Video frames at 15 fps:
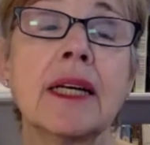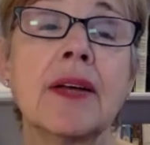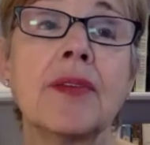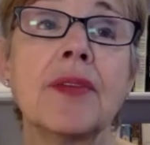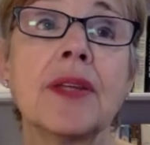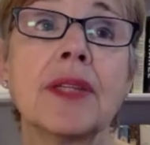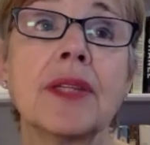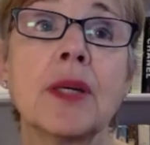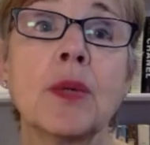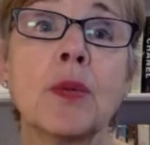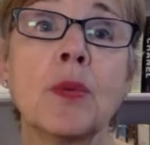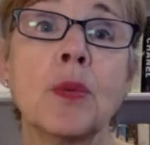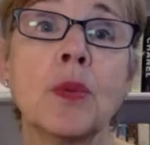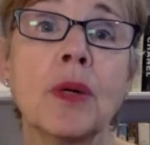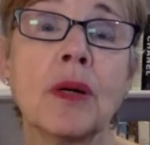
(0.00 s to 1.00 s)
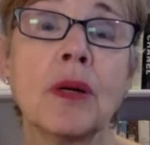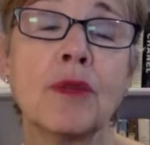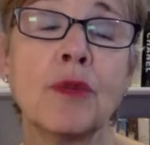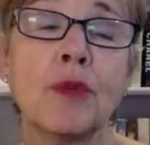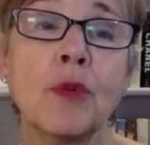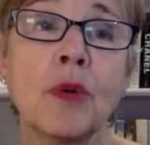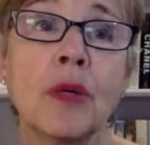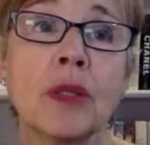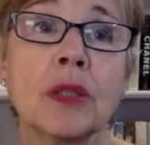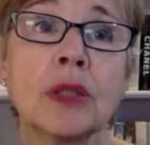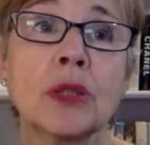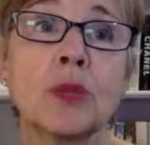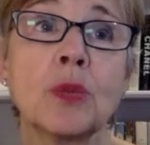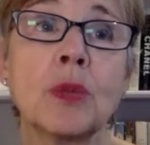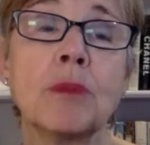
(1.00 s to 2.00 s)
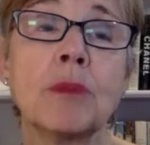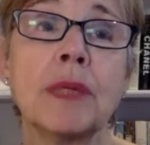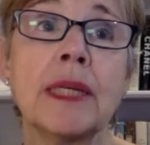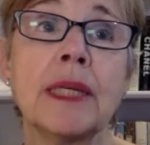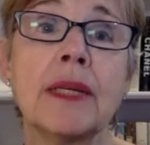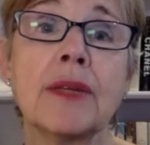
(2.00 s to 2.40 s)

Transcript: that their workforce would be